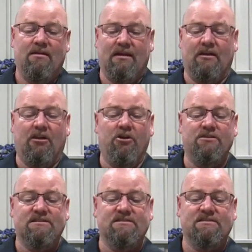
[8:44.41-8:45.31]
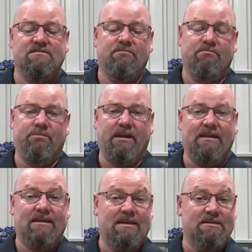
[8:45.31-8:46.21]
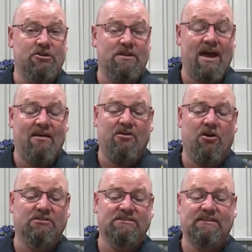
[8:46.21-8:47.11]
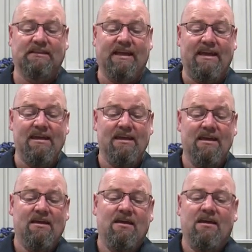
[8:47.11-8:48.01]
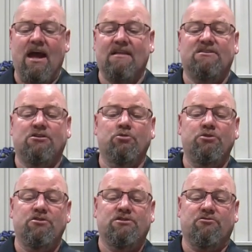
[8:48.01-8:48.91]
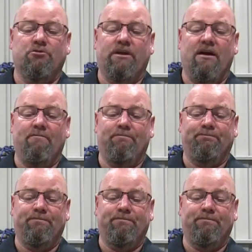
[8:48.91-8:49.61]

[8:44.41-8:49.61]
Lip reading: and it closes, but it can do that constantly until you screw it up.